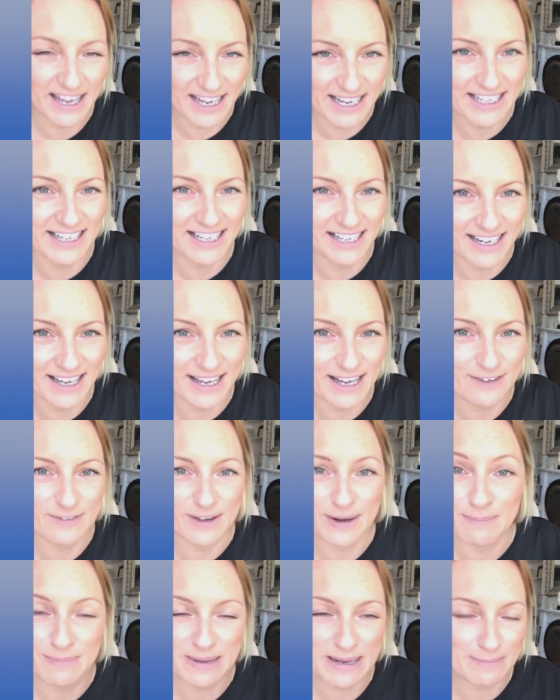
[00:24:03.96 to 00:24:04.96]
in your life
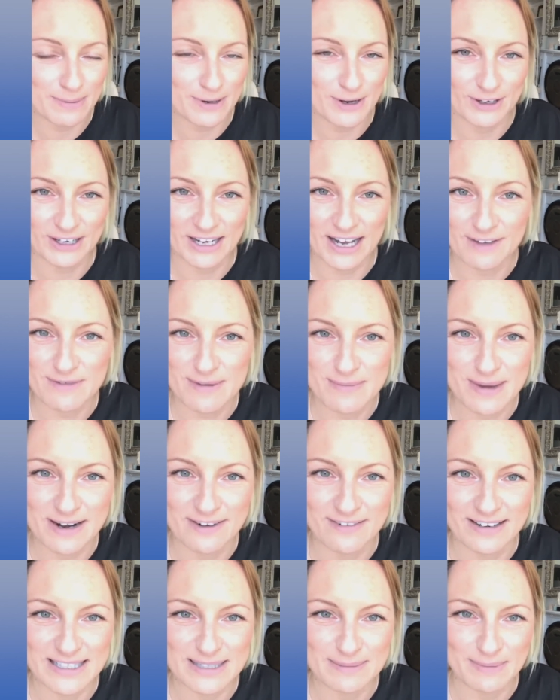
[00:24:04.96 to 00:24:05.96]
and people are going to have a
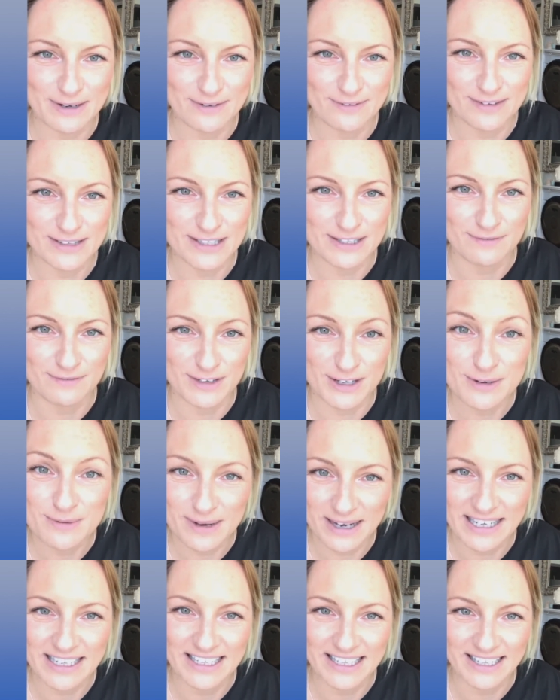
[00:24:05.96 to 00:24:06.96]
better experience of you
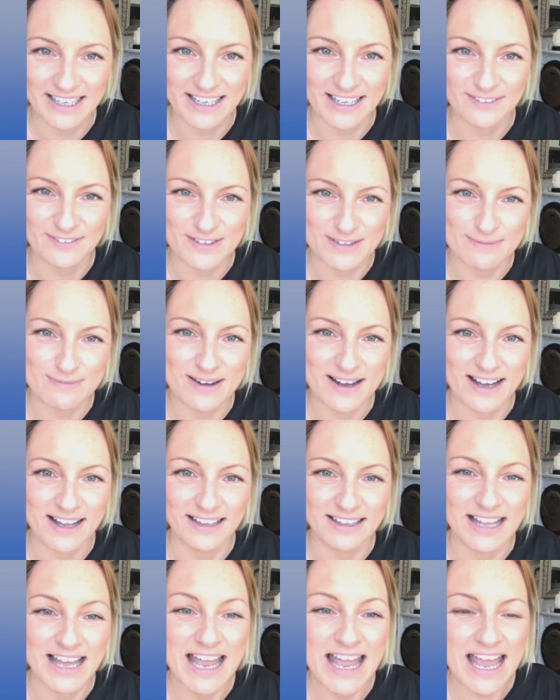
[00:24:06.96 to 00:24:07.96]
in your life as
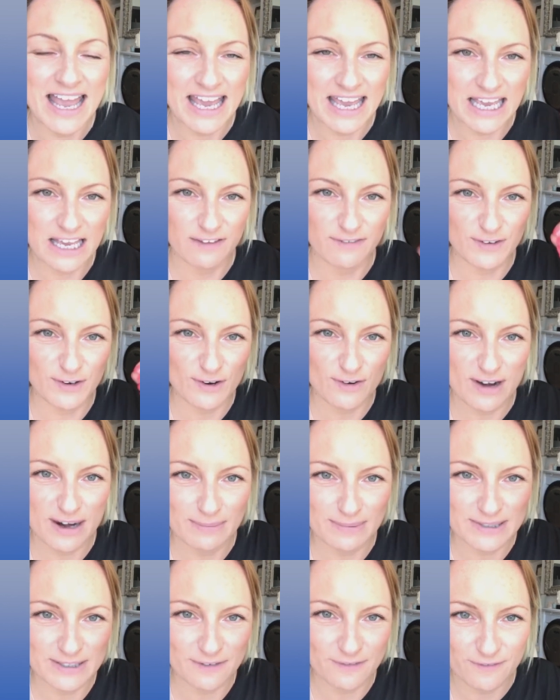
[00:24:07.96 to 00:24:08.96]
well if you're
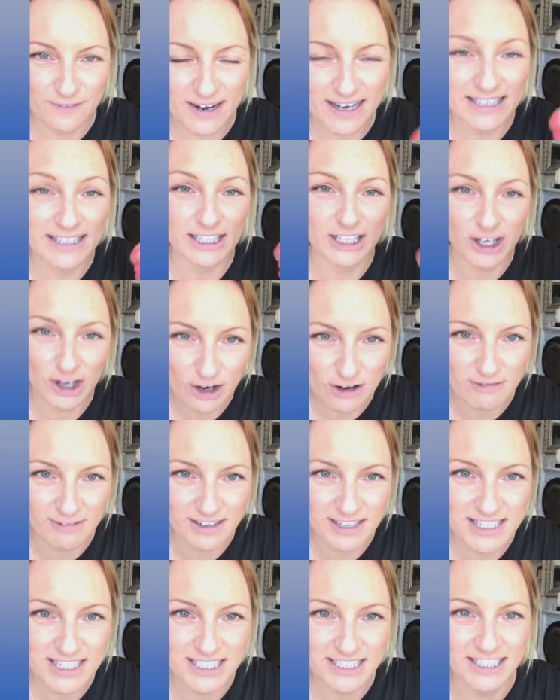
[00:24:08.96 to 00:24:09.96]
able to find the
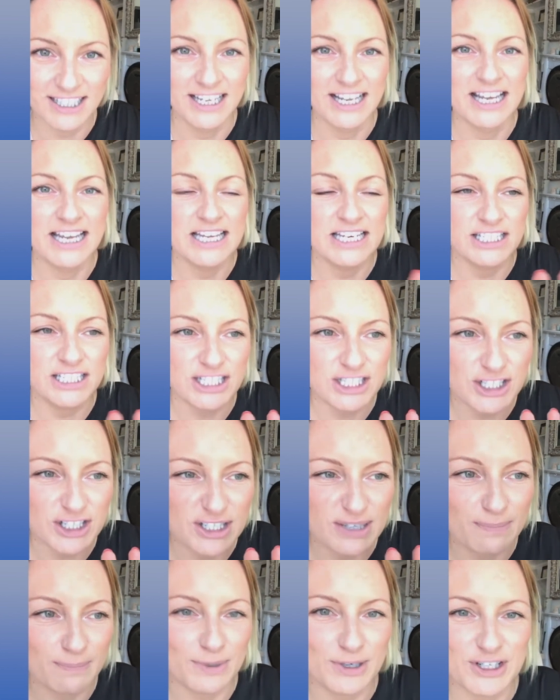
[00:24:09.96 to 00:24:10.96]
courage to
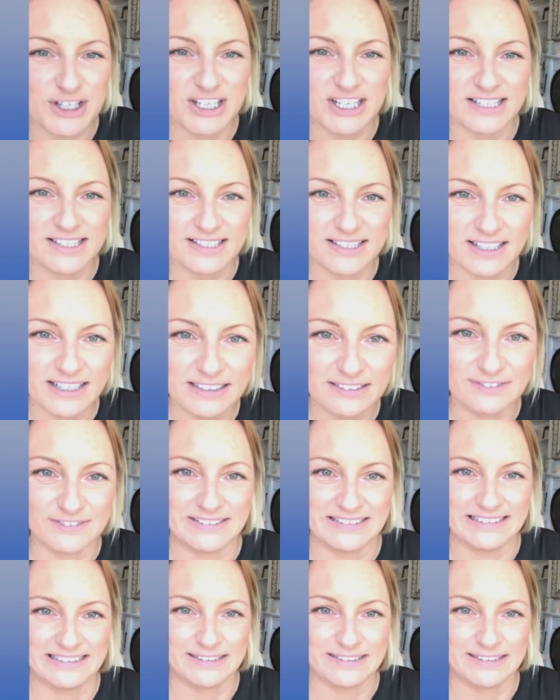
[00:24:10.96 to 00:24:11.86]
just push yourself.